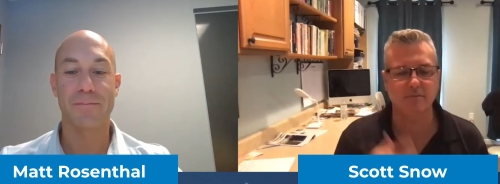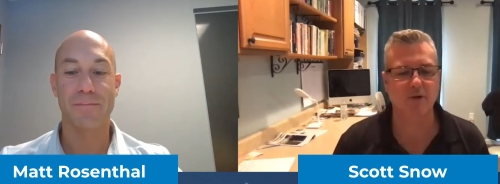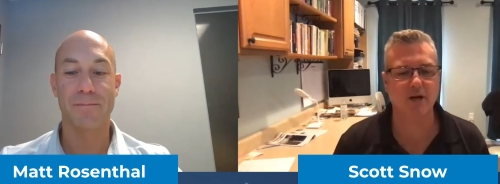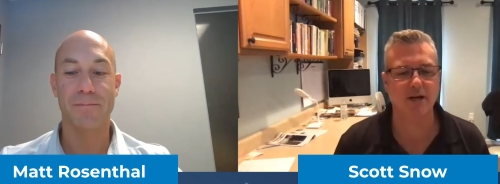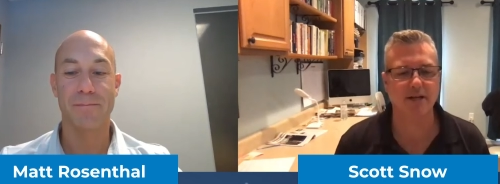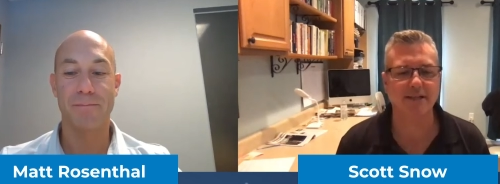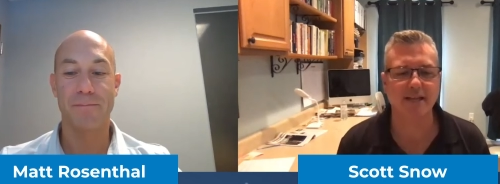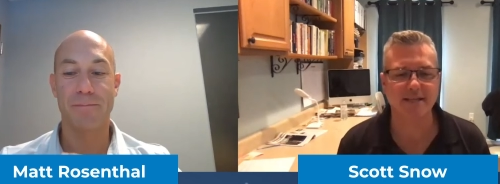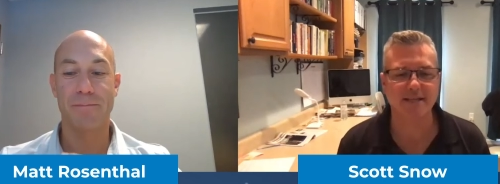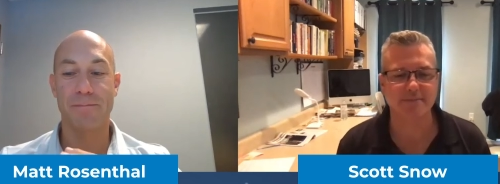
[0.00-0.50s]

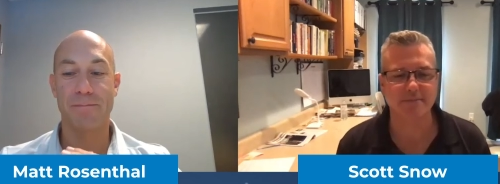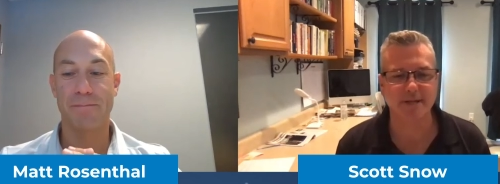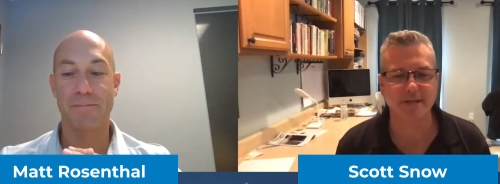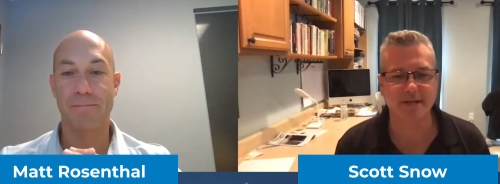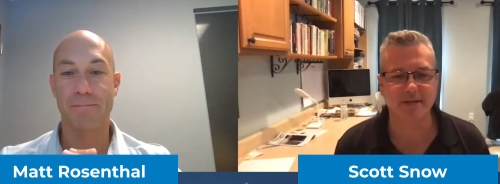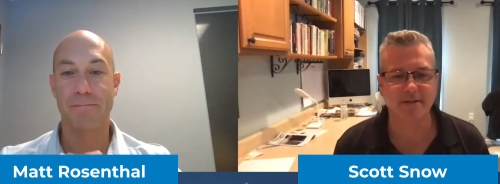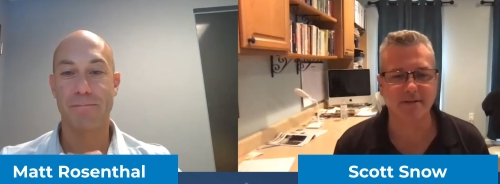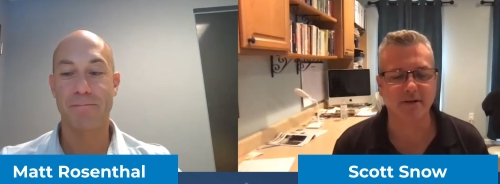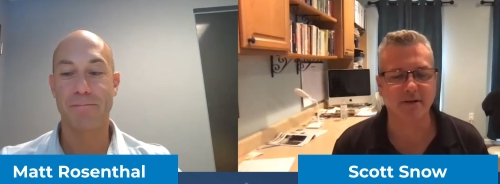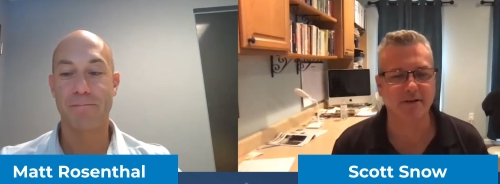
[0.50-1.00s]
Speaker 1: podcast
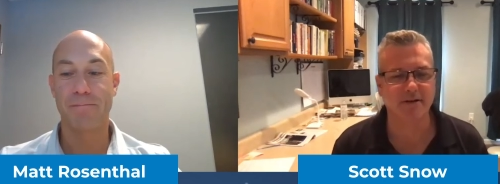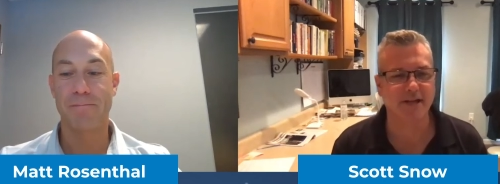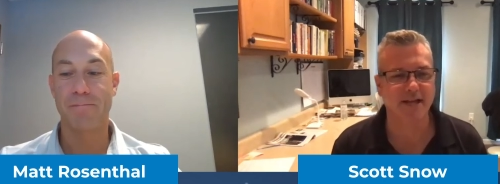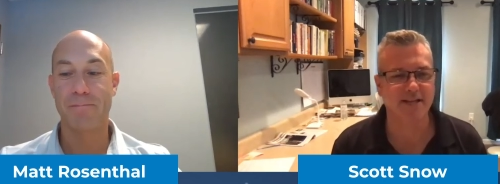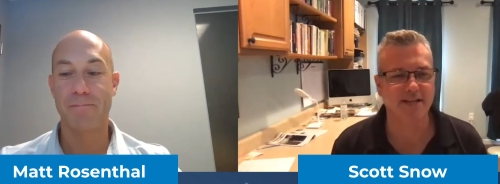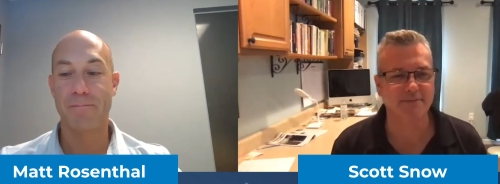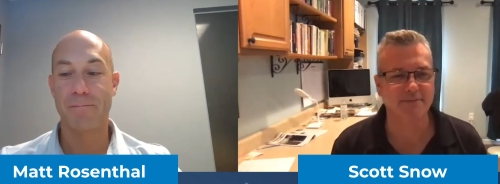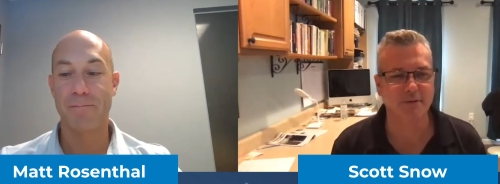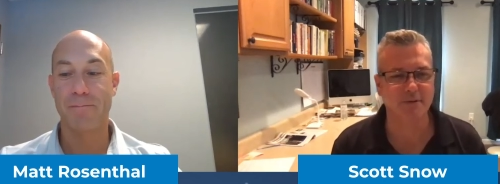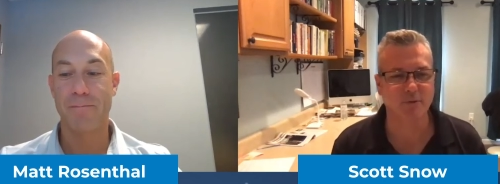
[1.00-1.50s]
being all the
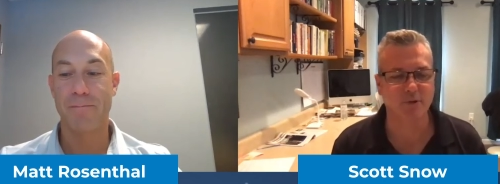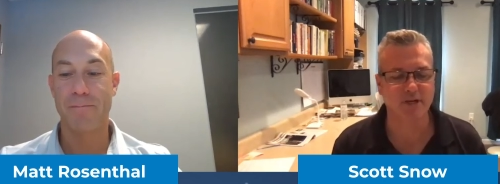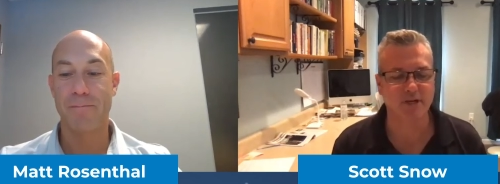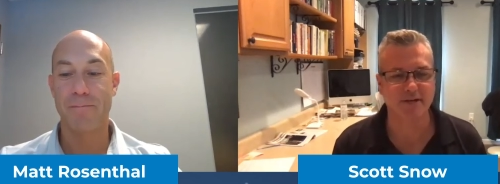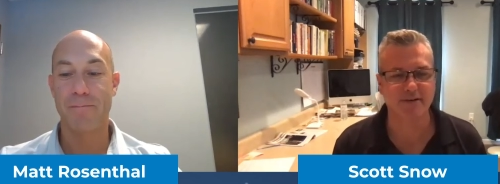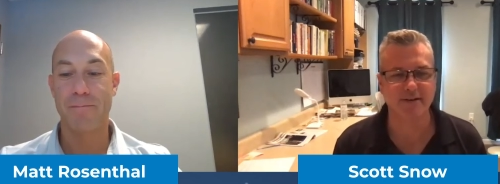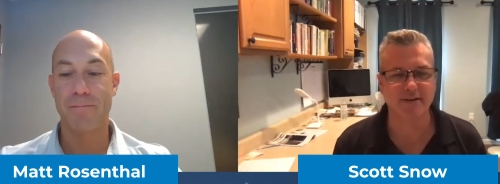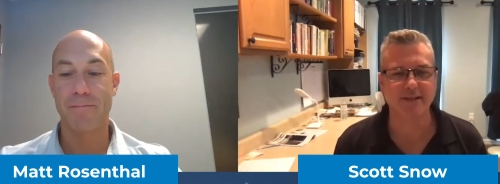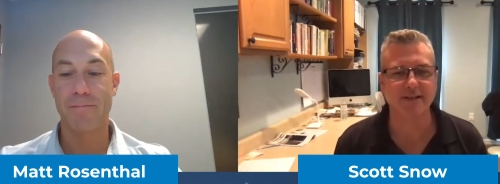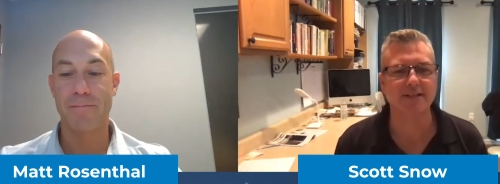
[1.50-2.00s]
hats we
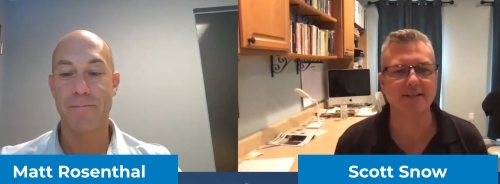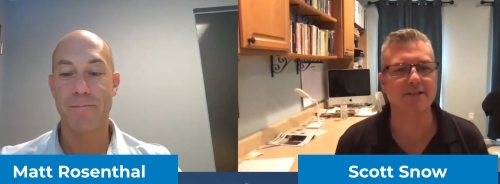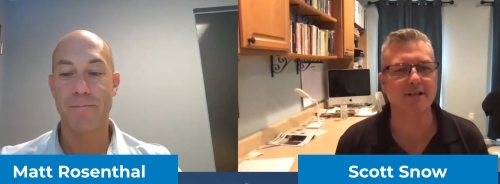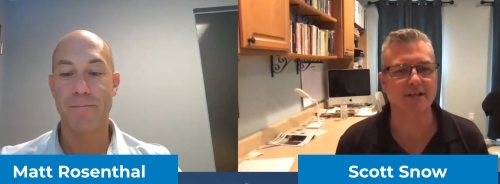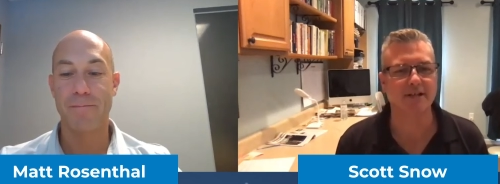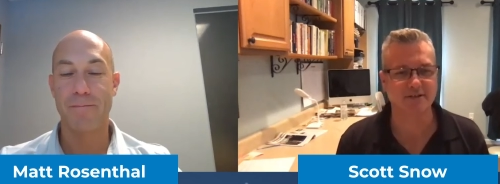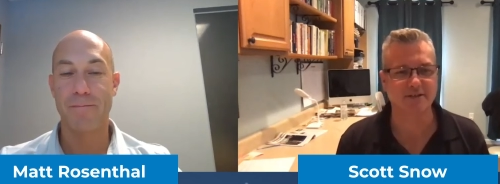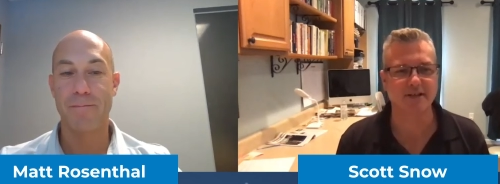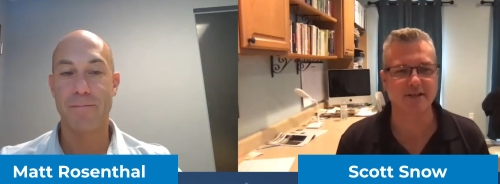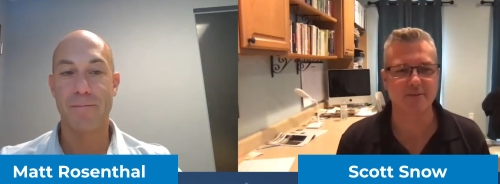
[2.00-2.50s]
wear, that I
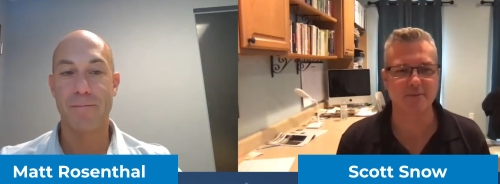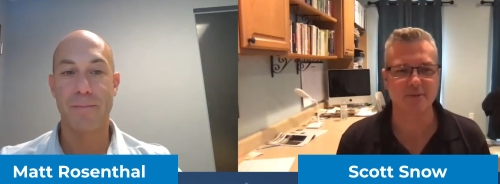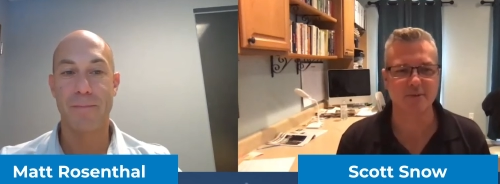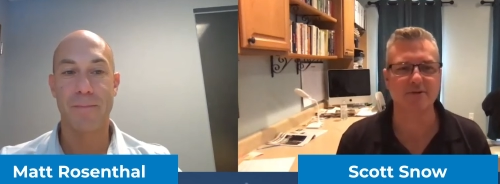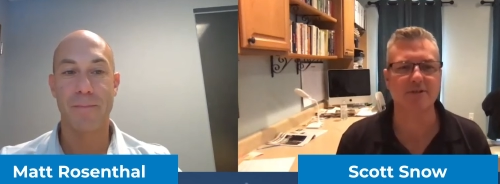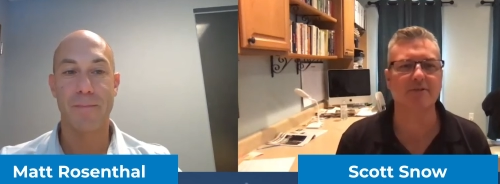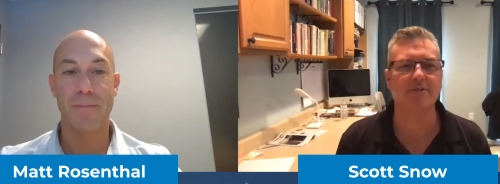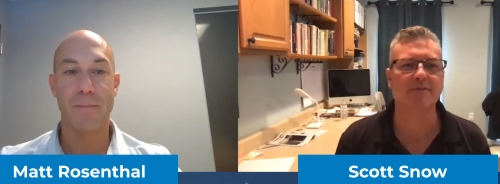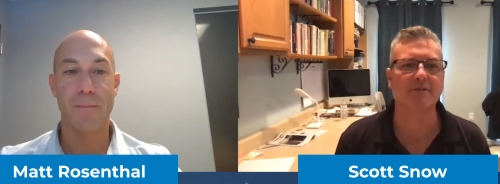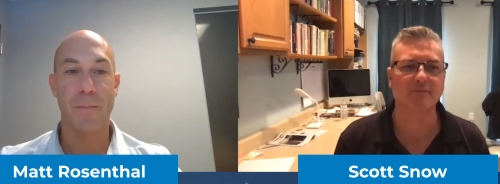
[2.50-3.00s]
talk a lot
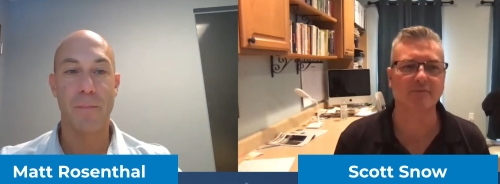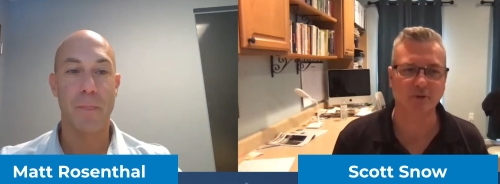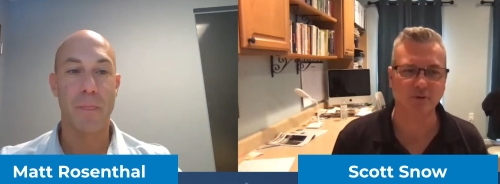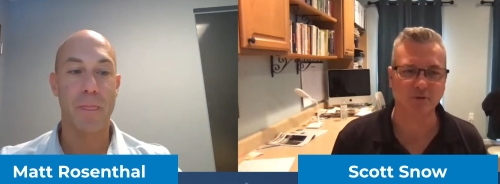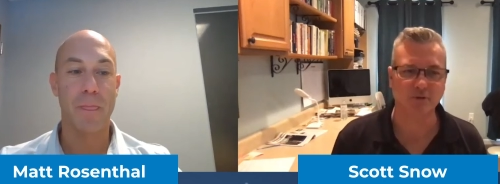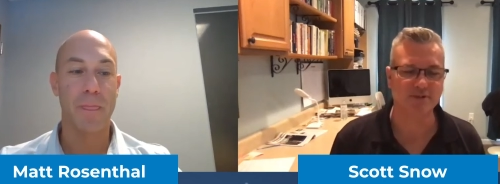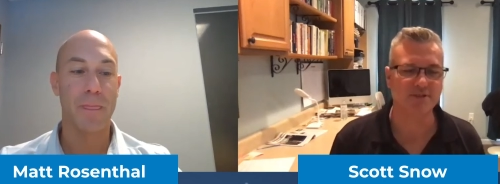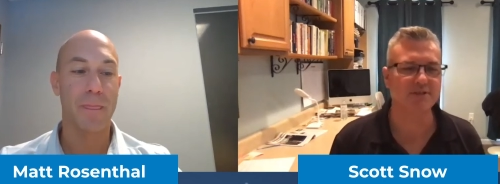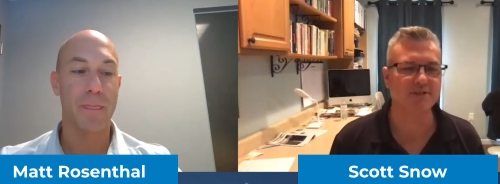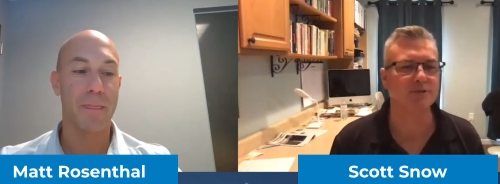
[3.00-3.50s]
about different
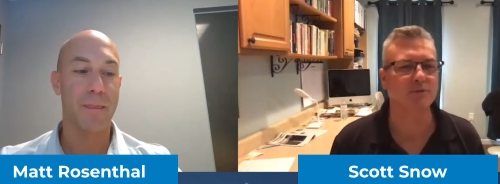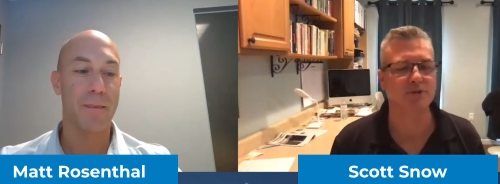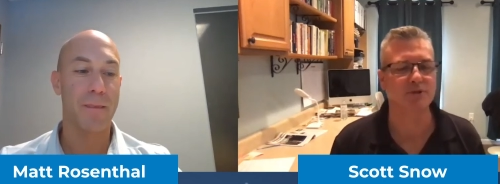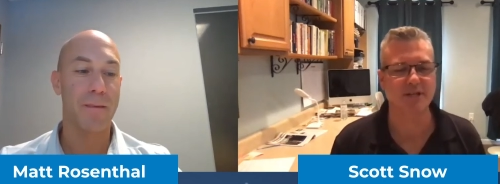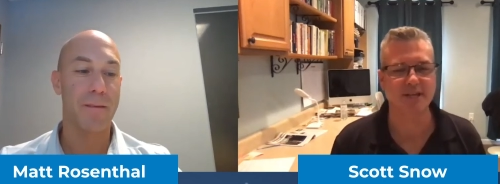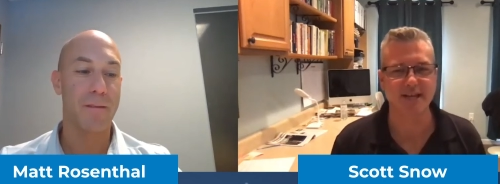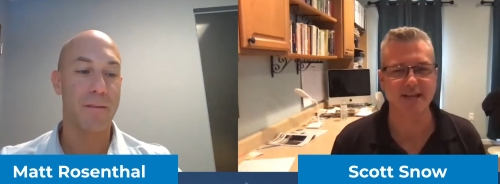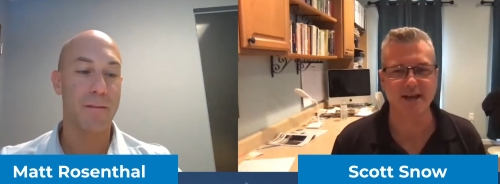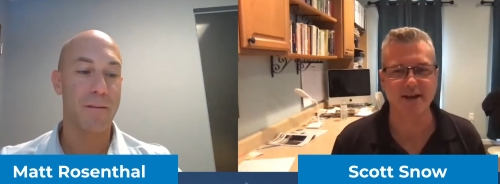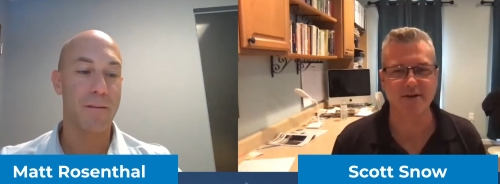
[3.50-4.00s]
roles and
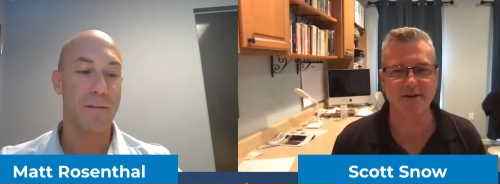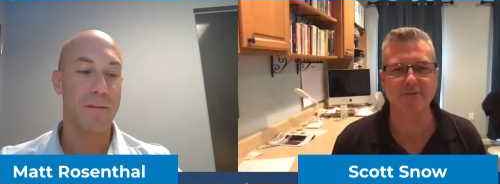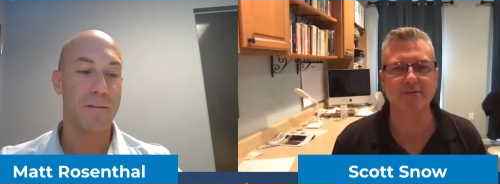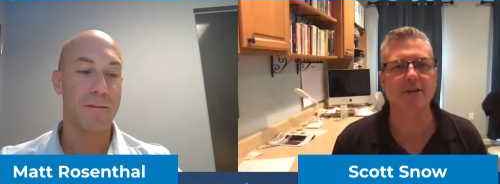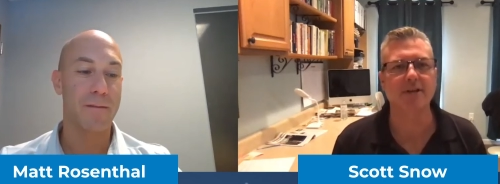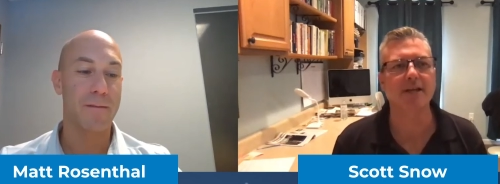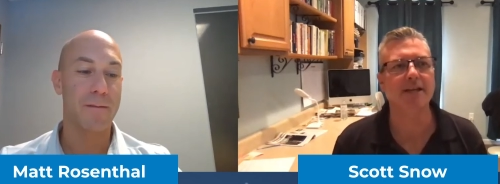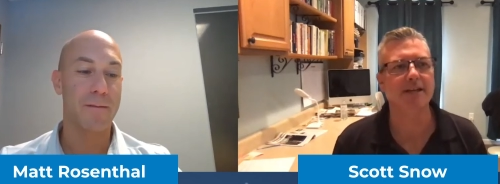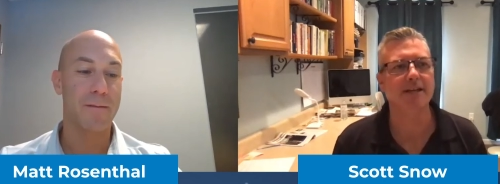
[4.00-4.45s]
switching out.